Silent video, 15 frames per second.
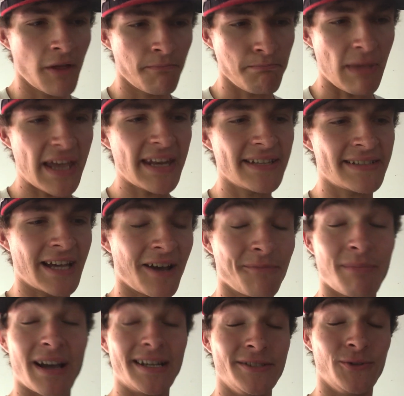made it down
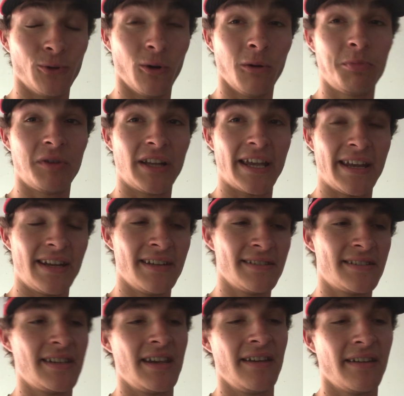my dual plane
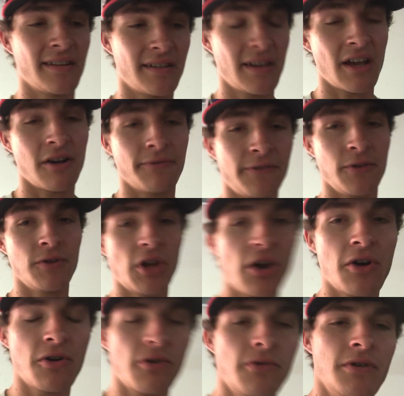intake. Now, if you
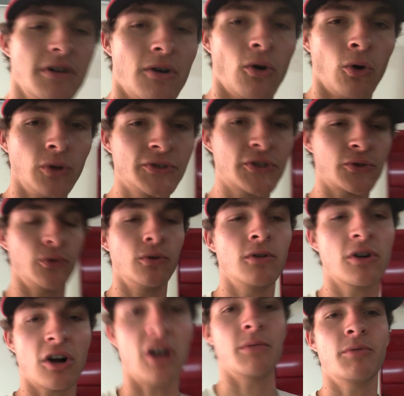know old school
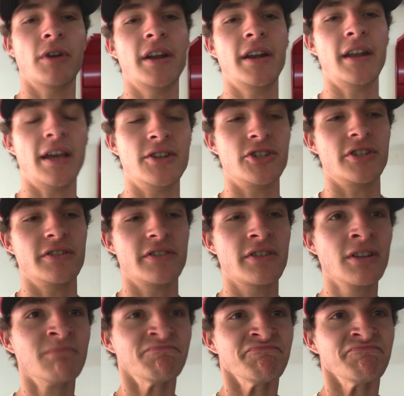carbureted engines,